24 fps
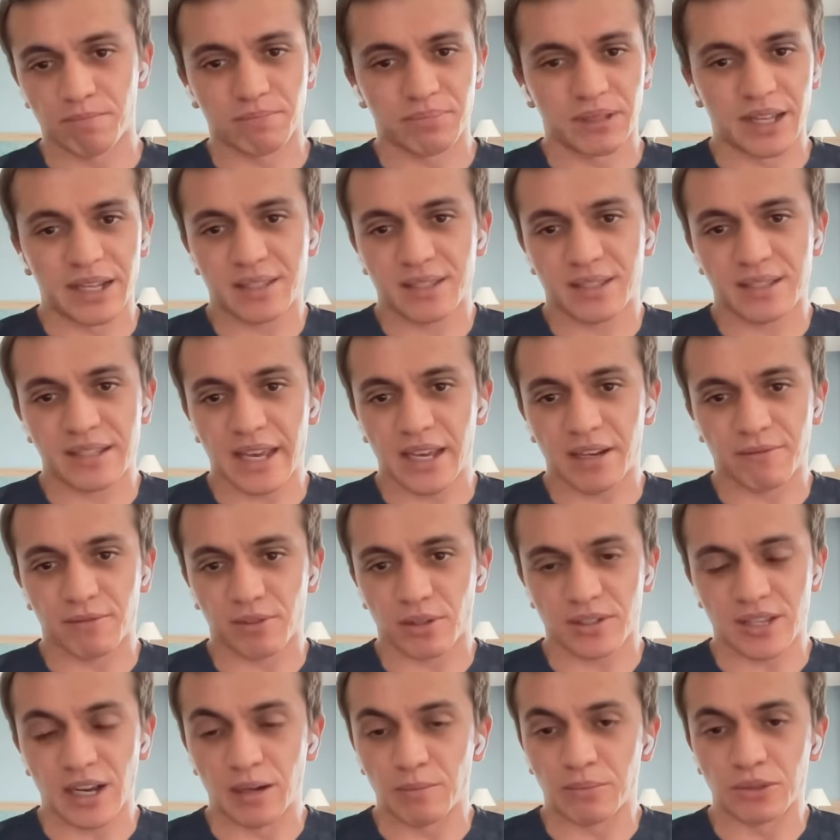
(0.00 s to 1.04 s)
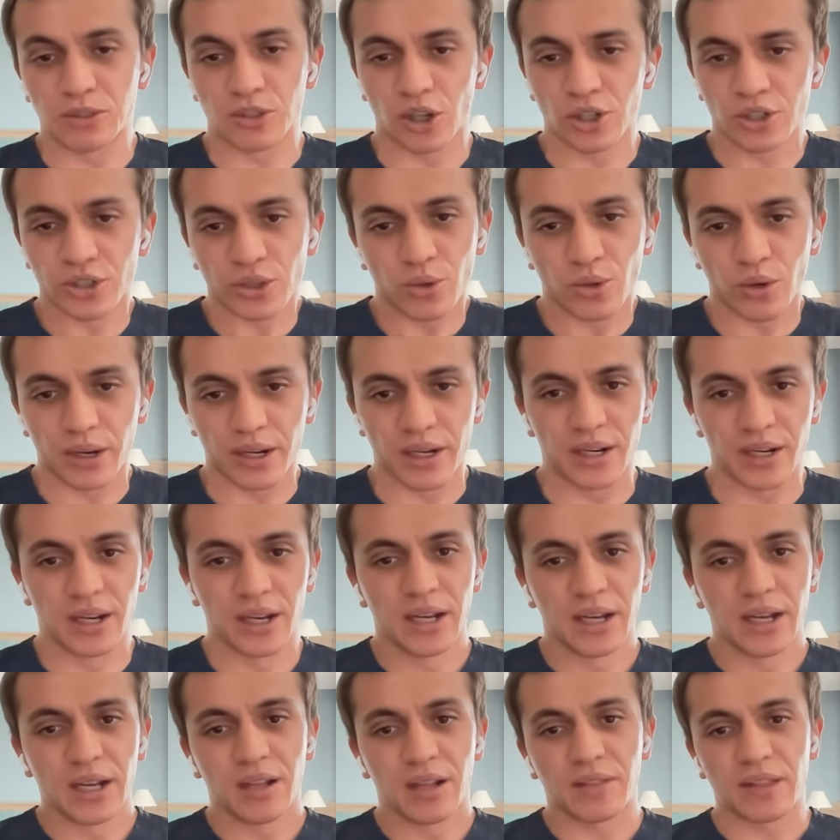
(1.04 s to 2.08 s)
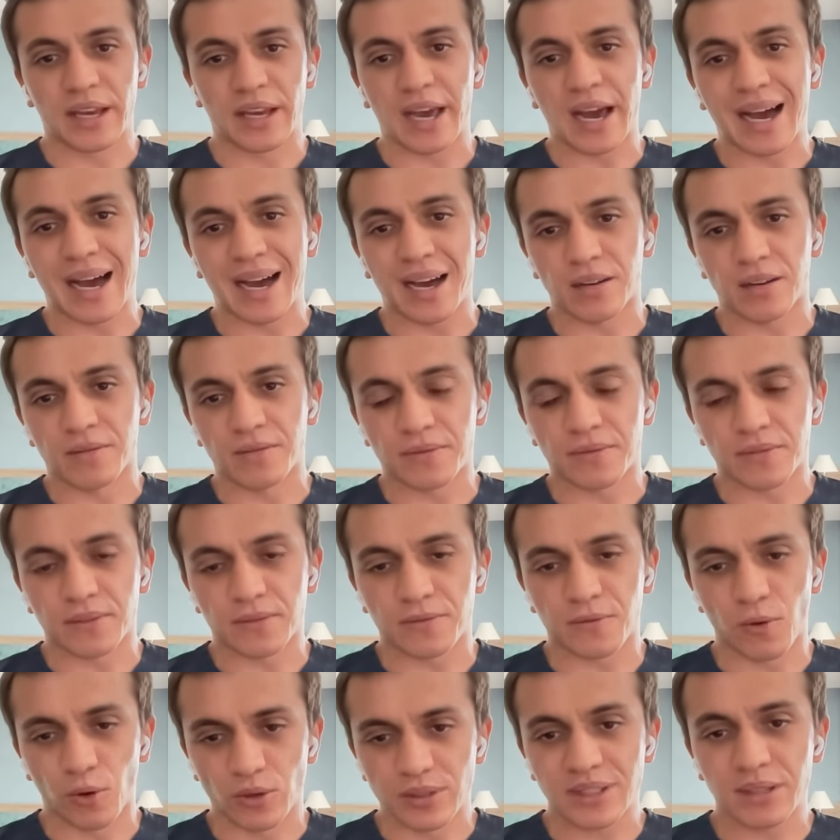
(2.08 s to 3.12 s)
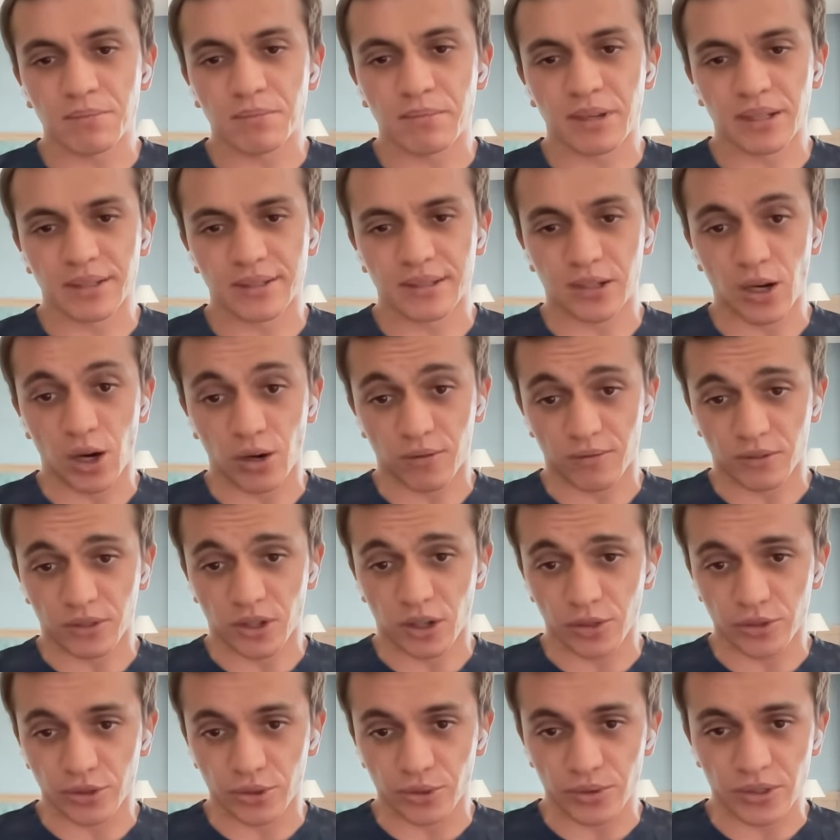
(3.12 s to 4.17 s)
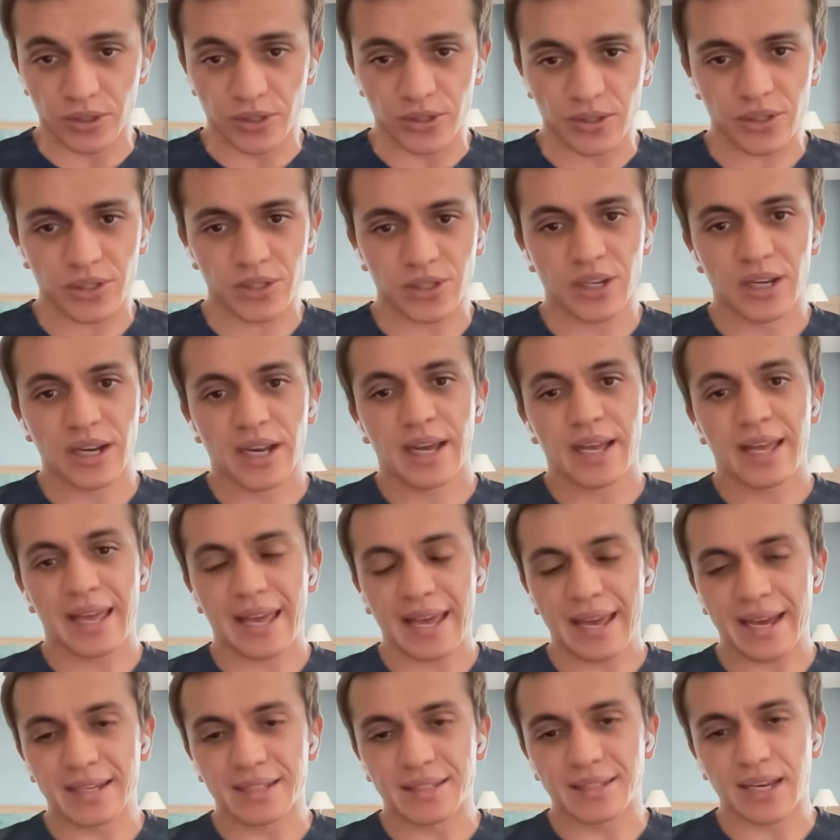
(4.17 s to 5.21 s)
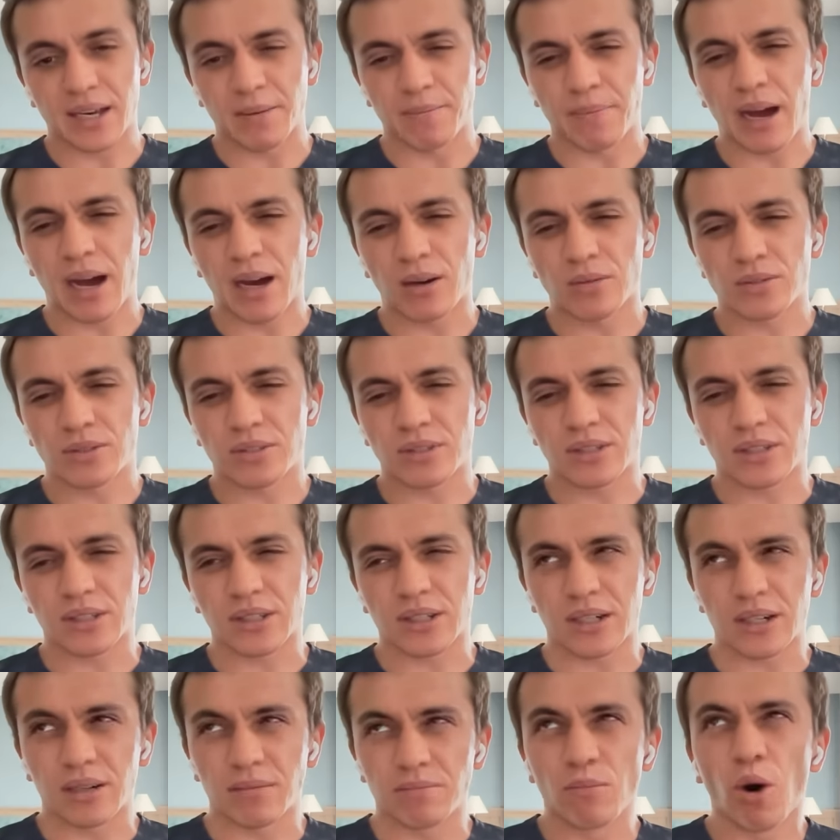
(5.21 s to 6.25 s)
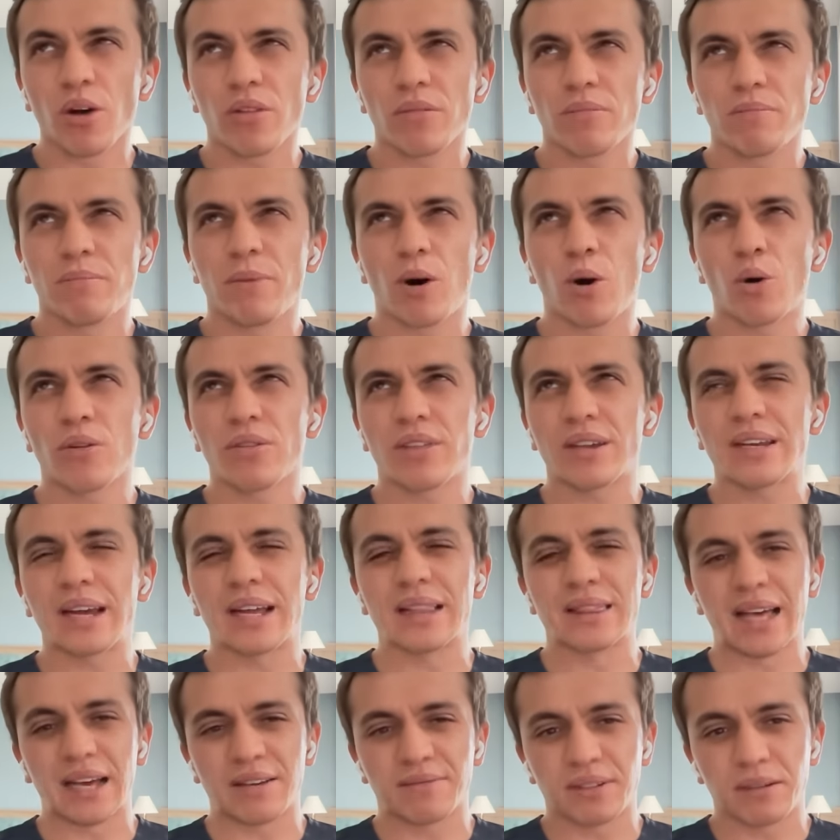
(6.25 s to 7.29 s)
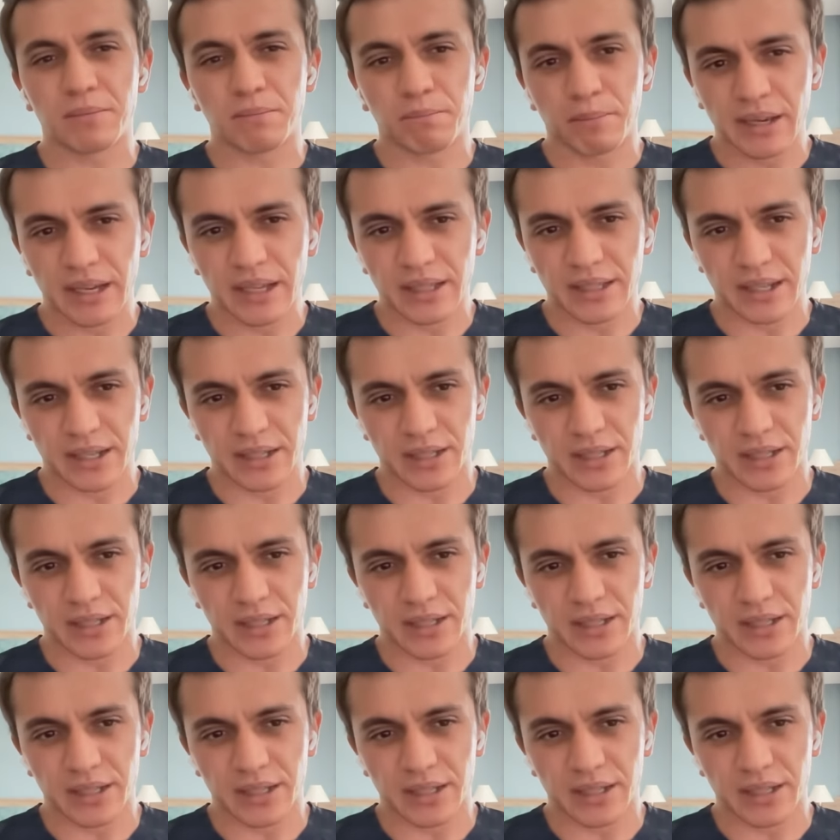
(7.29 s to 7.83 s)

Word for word: Let's take, for example, Notcoin. They have forty million overall users and about uh, more, more than eleven million